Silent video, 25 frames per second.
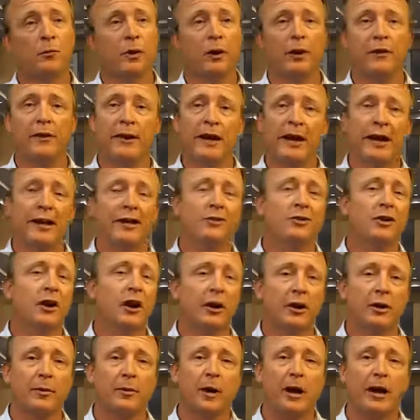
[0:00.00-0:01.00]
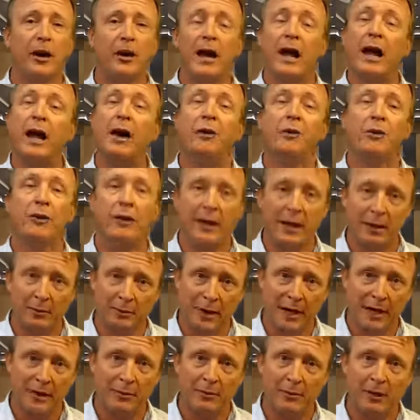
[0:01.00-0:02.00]
where they talk about how they
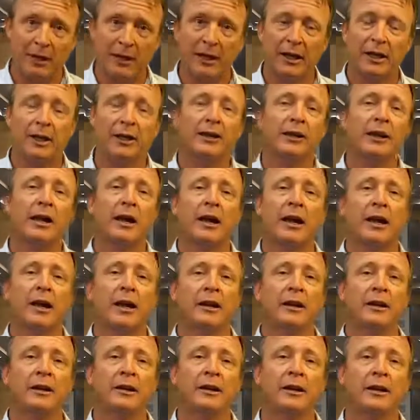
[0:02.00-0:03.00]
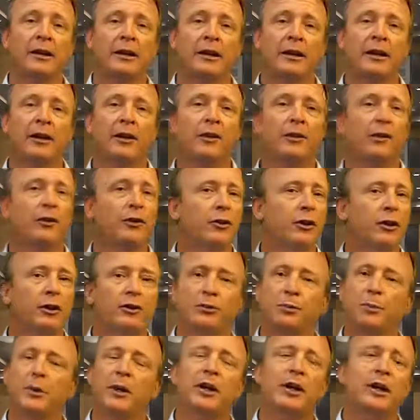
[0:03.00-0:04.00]
make money online, their
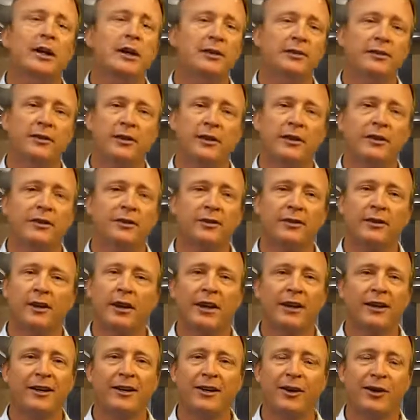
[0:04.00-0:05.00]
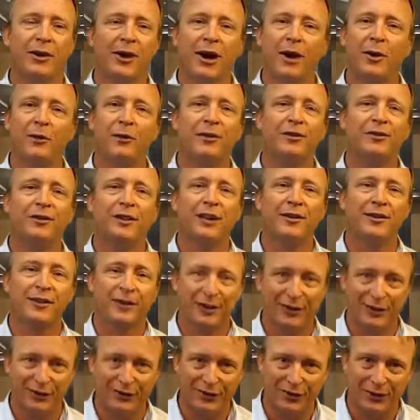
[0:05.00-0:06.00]
experiences. You know, I always love
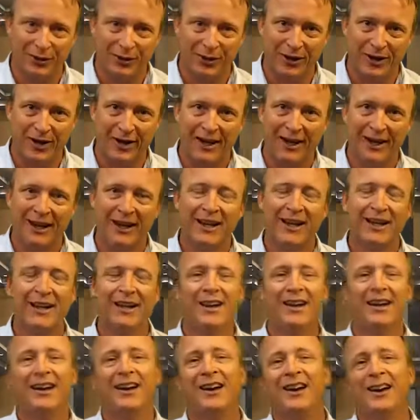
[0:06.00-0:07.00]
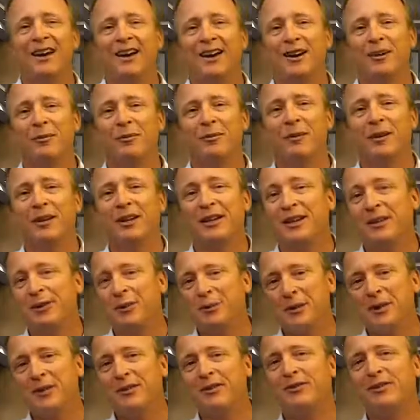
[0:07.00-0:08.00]
a good story. Um, a
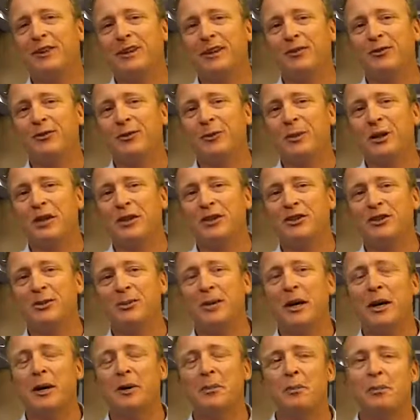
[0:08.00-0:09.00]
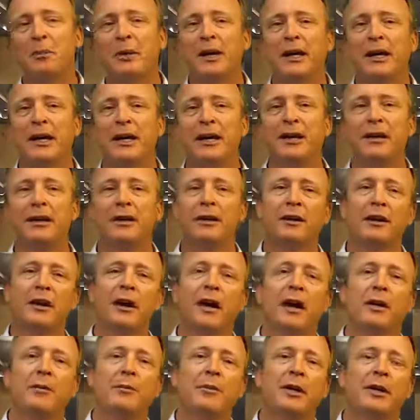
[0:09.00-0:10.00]
little bit of information about me.
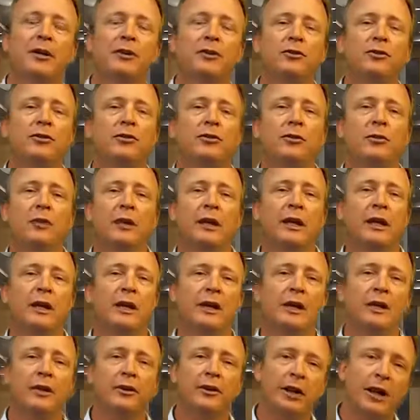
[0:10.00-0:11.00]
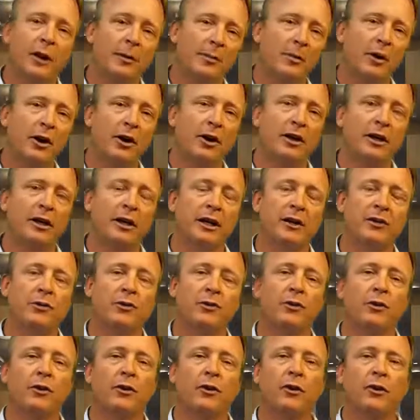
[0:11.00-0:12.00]
I've been doing internet
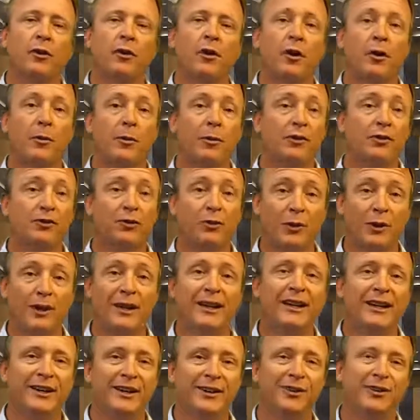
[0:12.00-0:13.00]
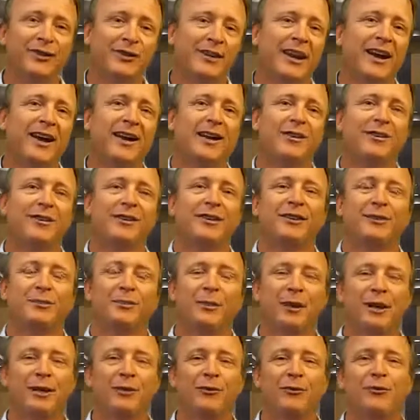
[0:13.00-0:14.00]
marketing for almost 20 years now.
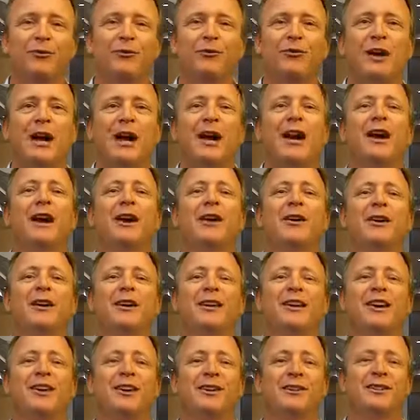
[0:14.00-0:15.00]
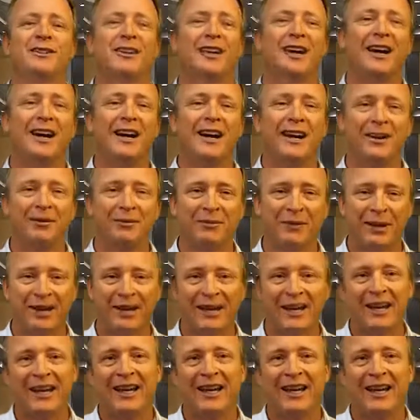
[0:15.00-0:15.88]
It's been a very long time